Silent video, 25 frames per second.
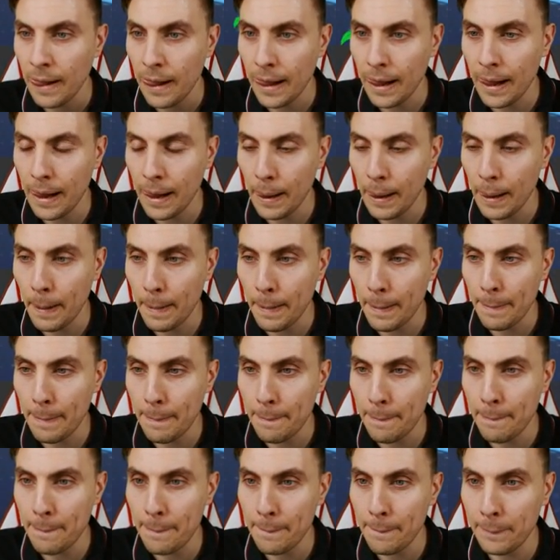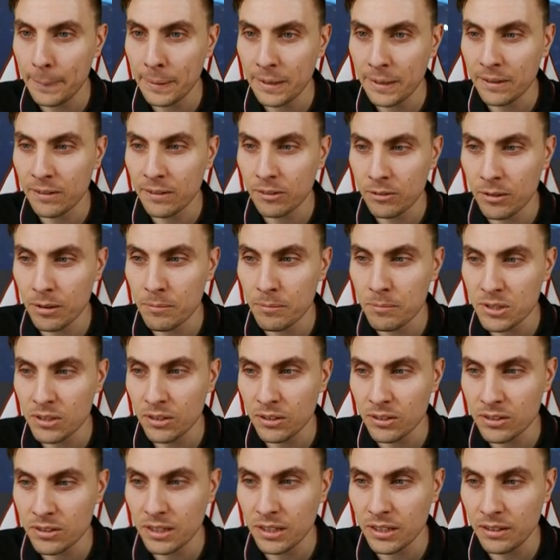Um, when you've got
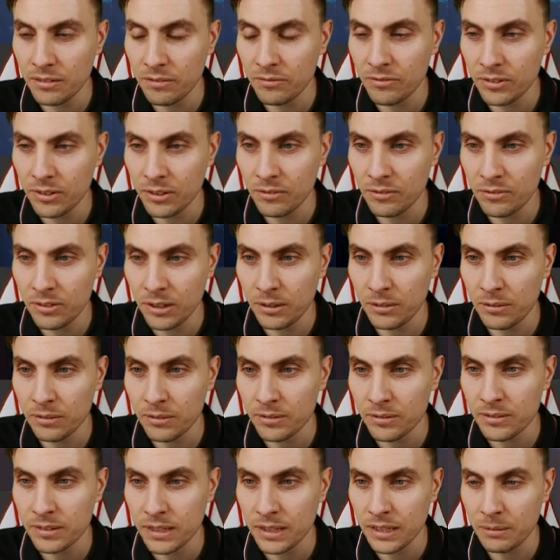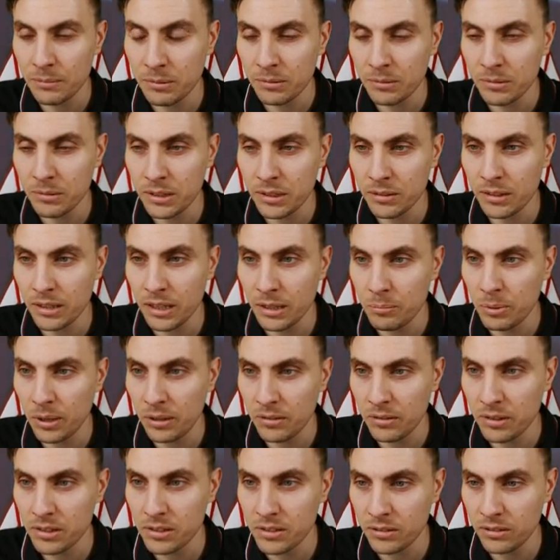Grimmsnarl sitting in front of you. Uh, but we do get the
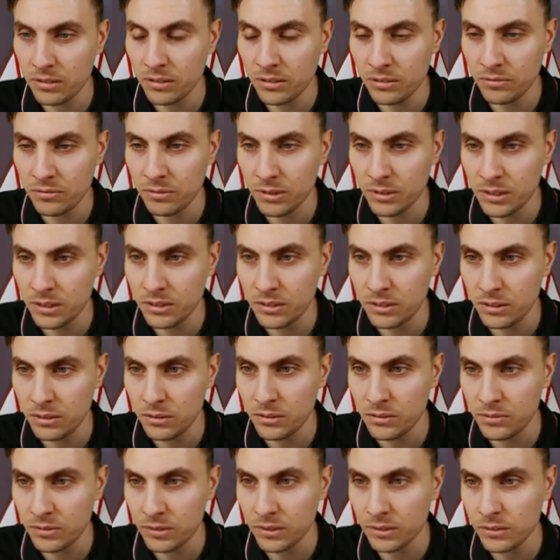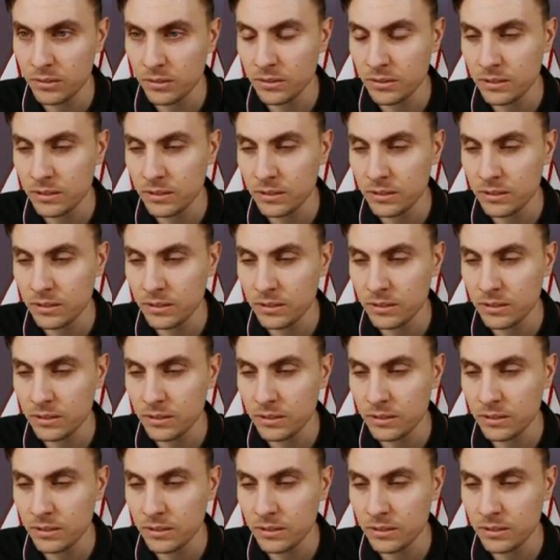Parasong song off, which is useful